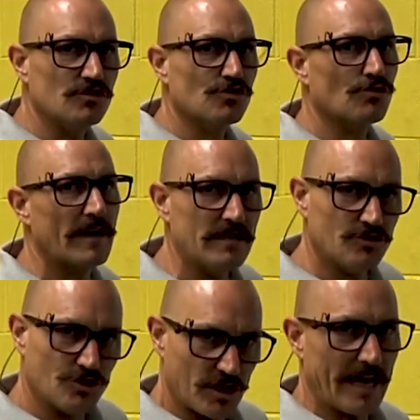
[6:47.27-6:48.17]
straight
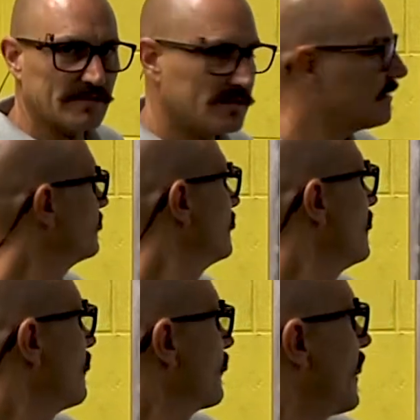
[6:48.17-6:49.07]
chest.
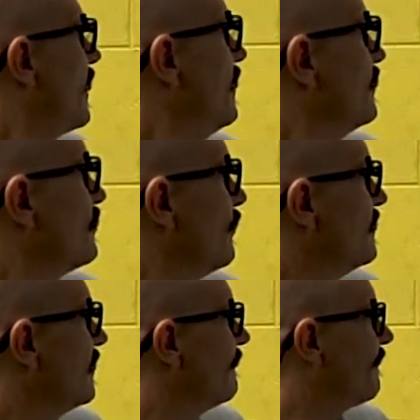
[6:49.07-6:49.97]
Okay, so we
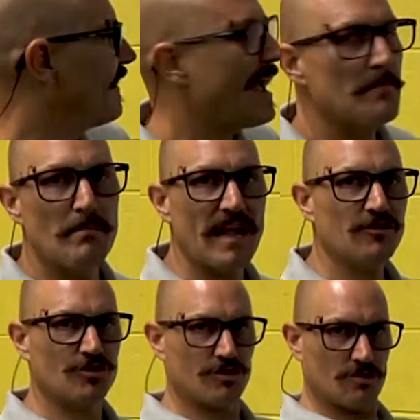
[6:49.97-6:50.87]
did flat
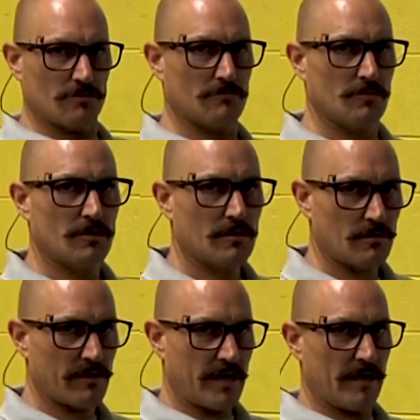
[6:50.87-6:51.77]
bench.
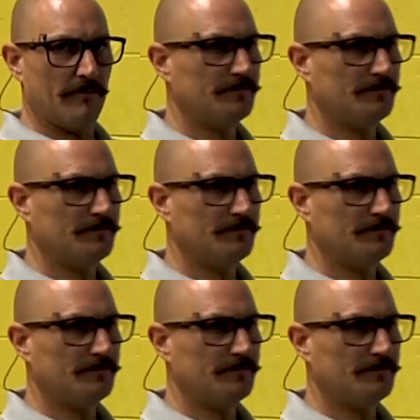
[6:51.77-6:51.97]
Okay,